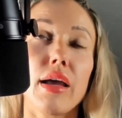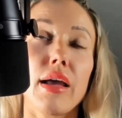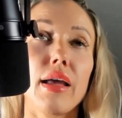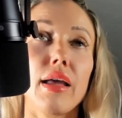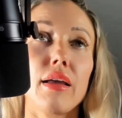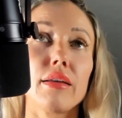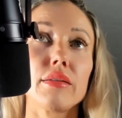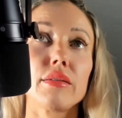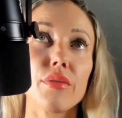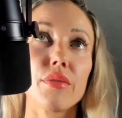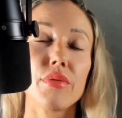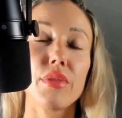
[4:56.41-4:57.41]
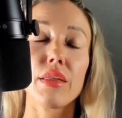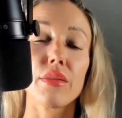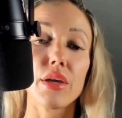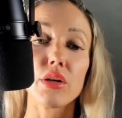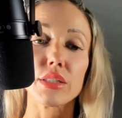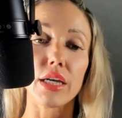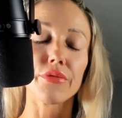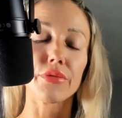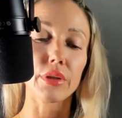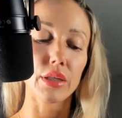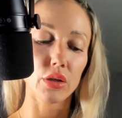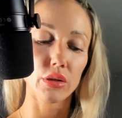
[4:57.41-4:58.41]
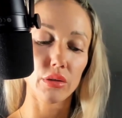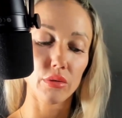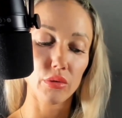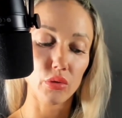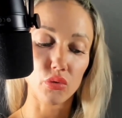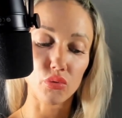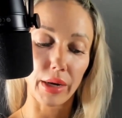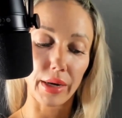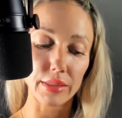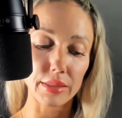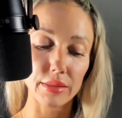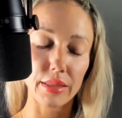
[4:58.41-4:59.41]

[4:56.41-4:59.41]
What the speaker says: and they're definitely great.